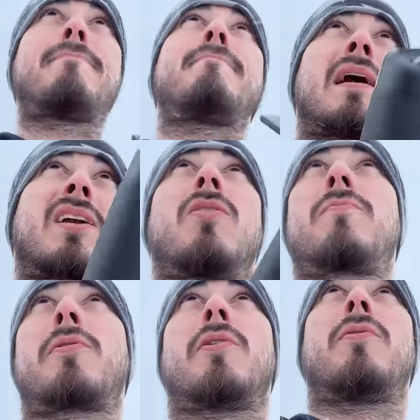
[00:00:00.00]
my
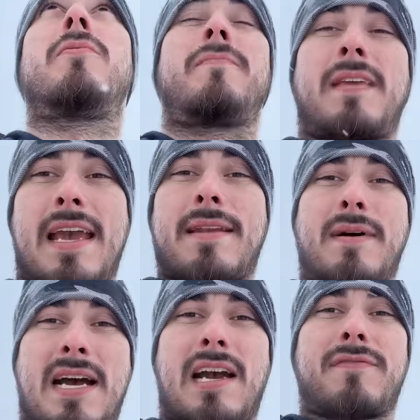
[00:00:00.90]
GoPro and
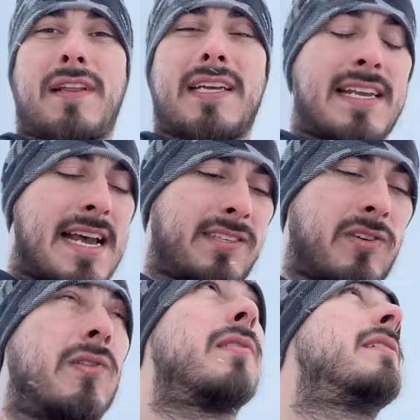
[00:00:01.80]
my iFlight
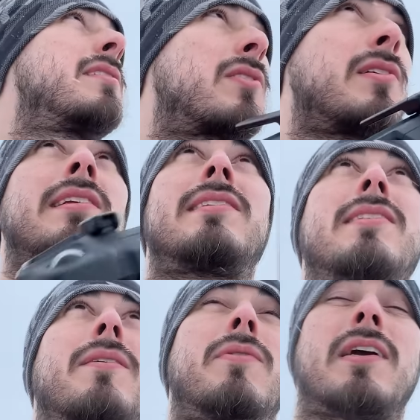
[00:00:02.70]
Nazgul is currently
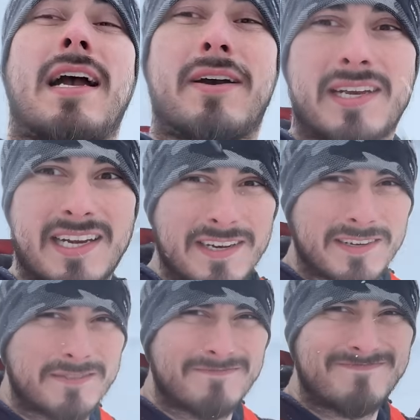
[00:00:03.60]
somewhere out
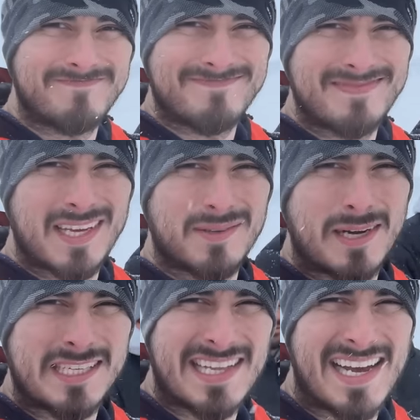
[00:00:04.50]
here in the
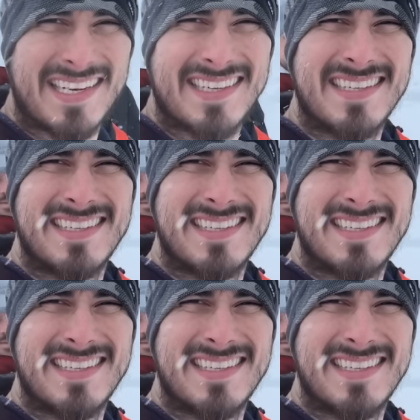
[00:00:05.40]
wasteland.